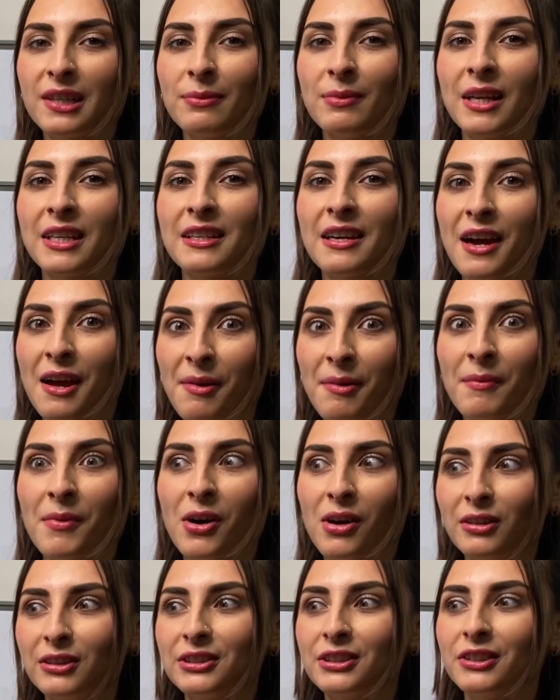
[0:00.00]
but I'm
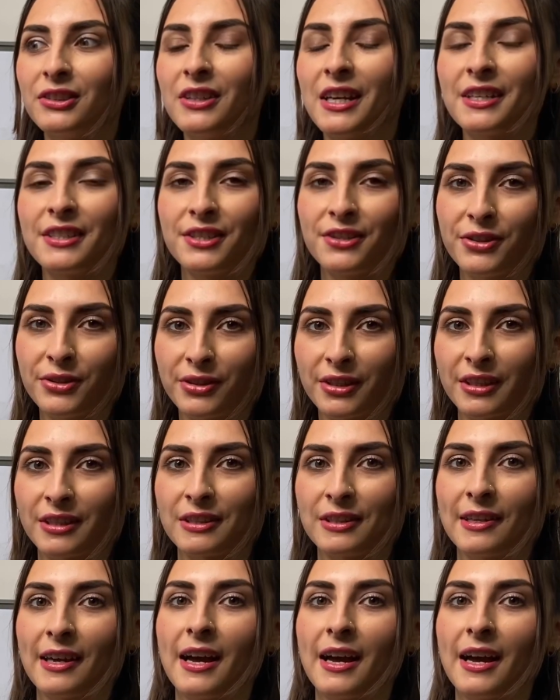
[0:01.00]
also a student.